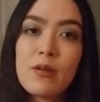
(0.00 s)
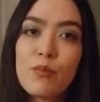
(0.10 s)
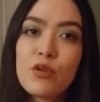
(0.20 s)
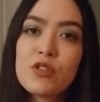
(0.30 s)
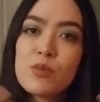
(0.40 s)

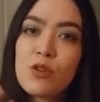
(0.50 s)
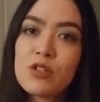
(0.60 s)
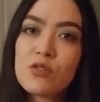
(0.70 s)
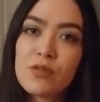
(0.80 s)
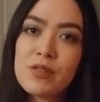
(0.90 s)
produce more
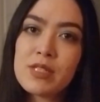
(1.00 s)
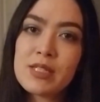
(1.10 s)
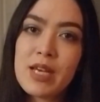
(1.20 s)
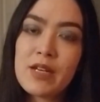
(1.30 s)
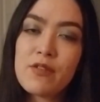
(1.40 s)
endorphins
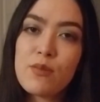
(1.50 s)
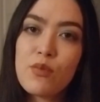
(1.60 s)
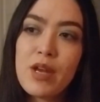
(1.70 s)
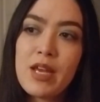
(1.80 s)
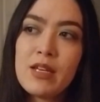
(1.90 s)
inside of your
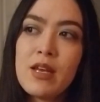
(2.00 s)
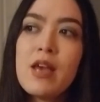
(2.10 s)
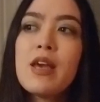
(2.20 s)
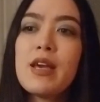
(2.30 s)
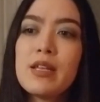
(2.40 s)
brain,
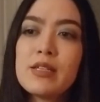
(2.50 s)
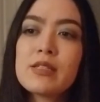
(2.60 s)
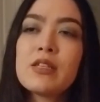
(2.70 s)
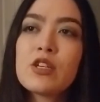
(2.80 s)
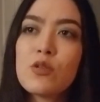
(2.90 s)
it is
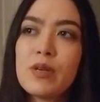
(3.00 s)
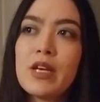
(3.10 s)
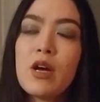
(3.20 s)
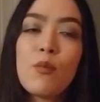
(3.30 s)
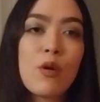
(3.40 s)
going to
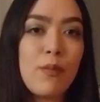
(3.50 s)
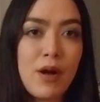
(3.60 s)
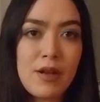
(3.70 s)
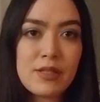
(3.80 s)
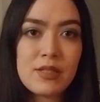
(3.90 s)
create a more
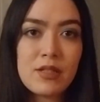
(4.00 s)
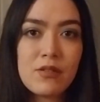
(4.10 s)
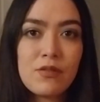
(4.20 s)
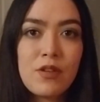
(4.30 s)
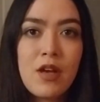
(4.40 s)
positive
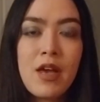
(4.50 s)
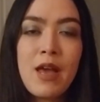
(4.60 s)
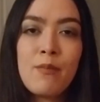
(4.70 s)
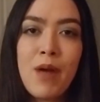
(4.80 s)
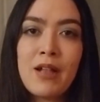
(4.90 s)

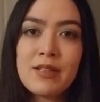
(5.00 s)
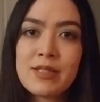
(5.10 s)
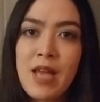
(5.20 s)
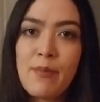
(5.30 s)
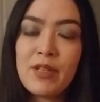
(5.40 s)
and balanced,
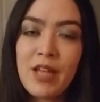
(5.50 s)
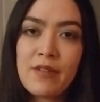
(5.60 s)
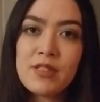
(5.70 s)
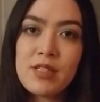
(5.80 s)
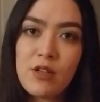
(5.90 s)
happy
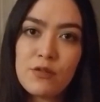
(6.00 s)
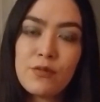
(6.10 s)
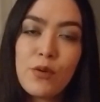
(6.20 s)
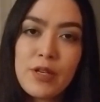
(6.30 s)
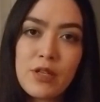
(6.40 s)
lifestyle
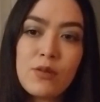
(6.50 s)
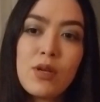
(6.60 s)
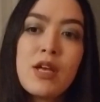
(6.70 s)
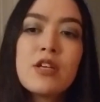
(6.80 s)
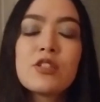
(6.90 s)
for you.
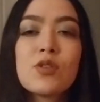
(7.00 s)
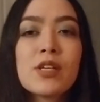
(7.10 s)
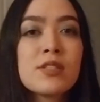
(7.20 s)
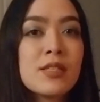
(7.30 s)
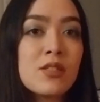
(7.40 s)
So,
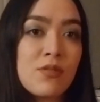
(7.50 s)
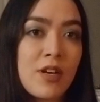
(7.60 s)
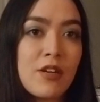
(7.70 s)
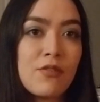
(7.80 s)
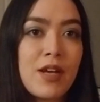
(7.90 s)
exercise is
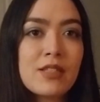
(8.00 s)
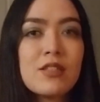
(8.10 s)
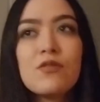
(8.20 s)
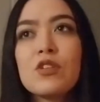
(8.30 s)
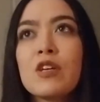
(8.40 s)
very
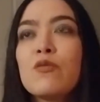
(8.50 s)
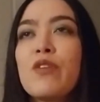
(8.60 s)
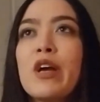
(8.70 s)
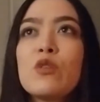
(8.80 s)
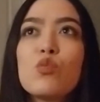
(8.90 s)
effective. You can
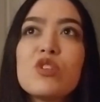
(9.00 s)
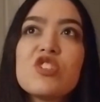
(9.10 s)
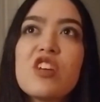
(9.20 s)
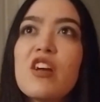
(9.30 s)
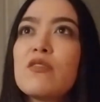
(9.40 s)
find
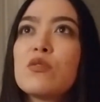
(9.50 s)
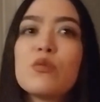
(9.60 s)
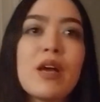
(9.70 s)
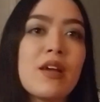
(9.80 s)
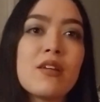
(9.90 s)
whichever
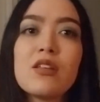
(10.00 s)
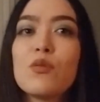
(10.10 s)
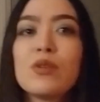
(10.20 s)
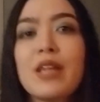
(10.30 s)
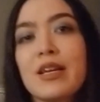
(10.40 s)
way you
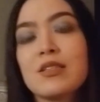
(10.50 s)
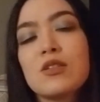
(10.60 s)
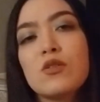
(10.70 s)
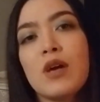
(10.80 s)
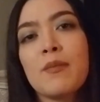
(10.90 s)
would like
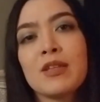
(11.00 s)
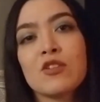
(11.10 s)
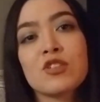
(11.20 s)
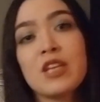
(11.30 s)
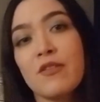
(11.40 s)
to. I mean,
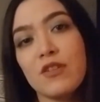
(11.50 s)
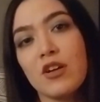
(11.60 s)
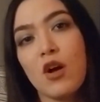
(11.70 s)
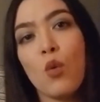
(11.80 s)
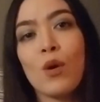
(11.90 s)
there's never
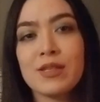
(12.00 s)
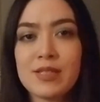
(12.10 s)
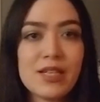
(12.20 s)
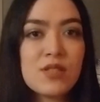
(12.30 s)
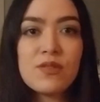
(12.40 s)
a one
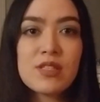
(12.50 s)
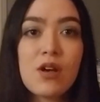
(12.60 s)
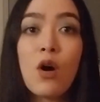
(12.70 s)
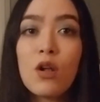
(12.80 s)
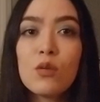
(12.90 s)
size fits
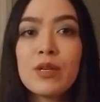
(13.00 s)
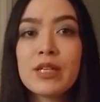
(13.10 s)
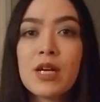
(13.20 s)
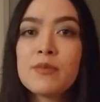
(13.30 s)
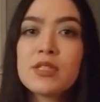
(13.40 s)
all when
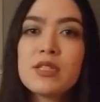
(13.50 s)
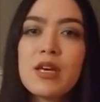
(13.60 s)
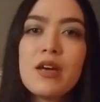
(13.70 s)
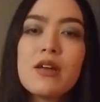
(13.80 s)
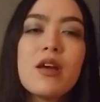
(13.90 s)
it comes to
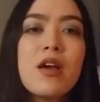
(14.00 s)
that.